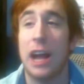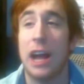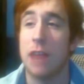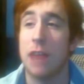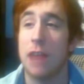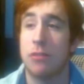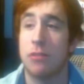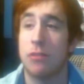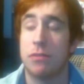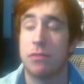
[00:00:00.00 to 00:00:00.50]

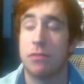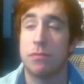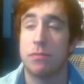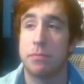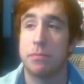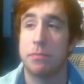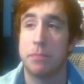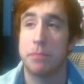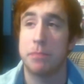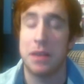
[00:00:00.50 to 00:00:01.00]
I've
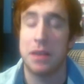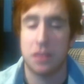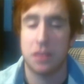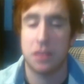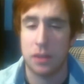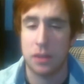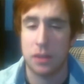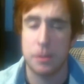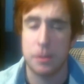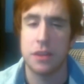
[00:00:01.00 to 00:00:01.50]

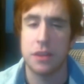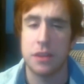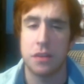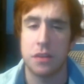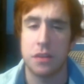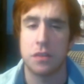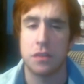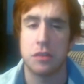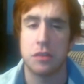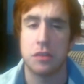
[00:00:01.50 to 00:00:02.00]
basically made the
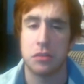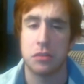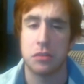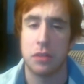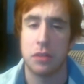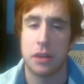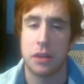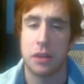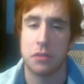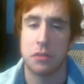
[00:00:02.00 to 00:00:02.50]
decision
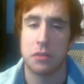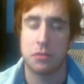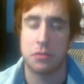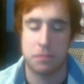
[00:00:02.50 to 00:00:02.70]
and